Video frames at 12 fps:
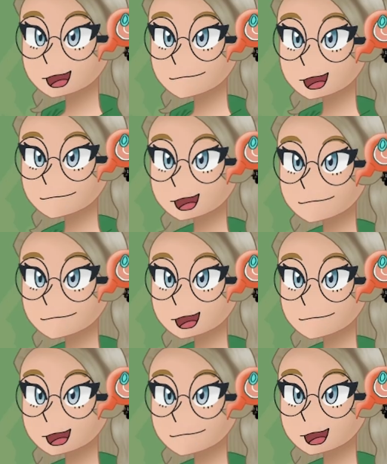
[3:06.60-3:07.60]
bringing too
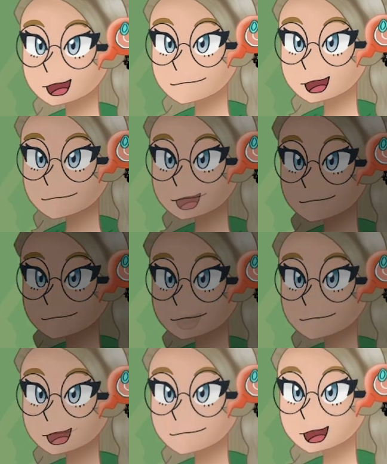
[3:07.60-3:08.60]
much
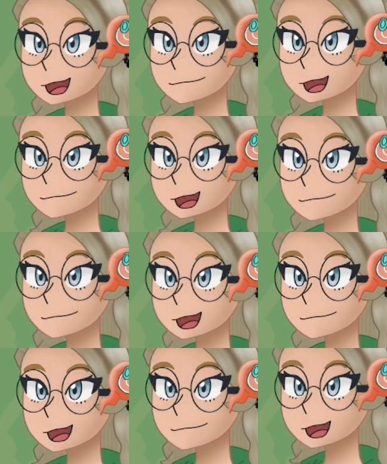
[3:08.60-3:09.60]
unless I can tell we're
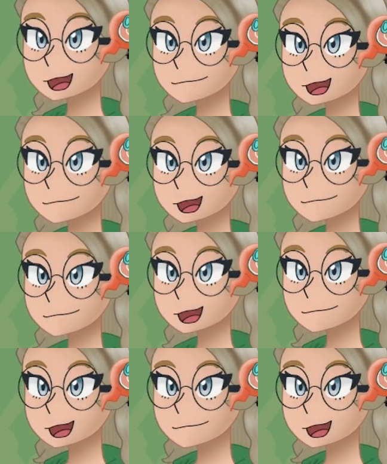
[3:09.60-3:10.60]
going into a weather
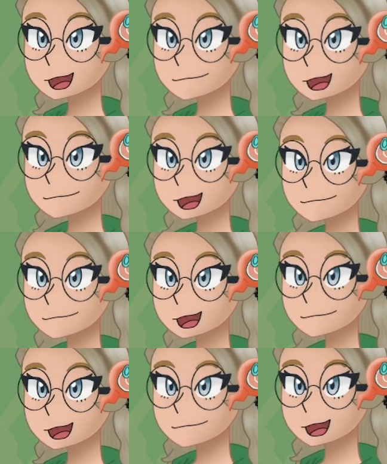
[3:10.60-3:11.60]
team. And
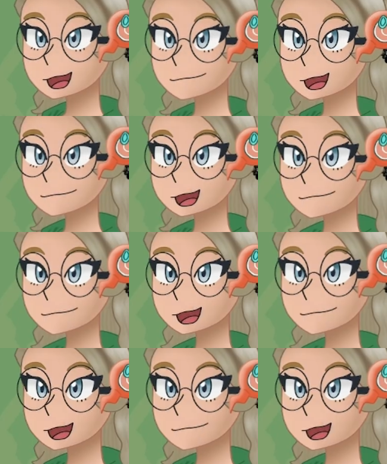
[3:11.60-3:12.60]
then Lopunny
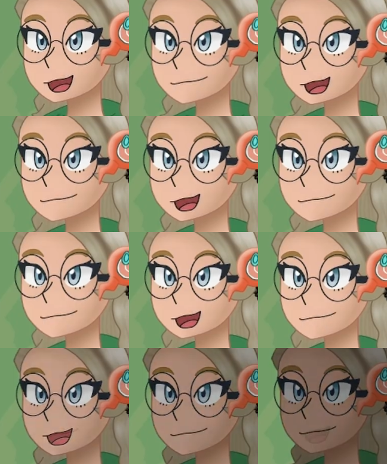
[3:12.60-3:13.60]
is probably going to
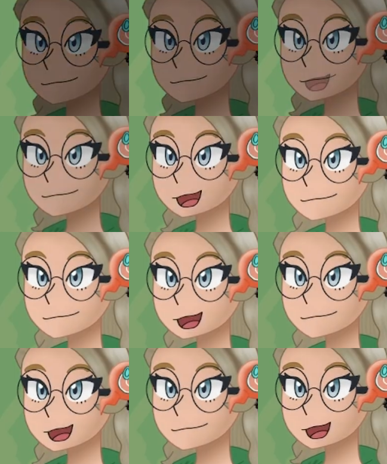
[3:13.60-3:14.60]
default in if I
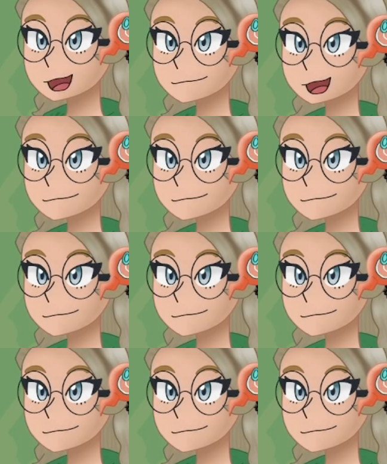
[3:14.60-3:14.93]
don't need anything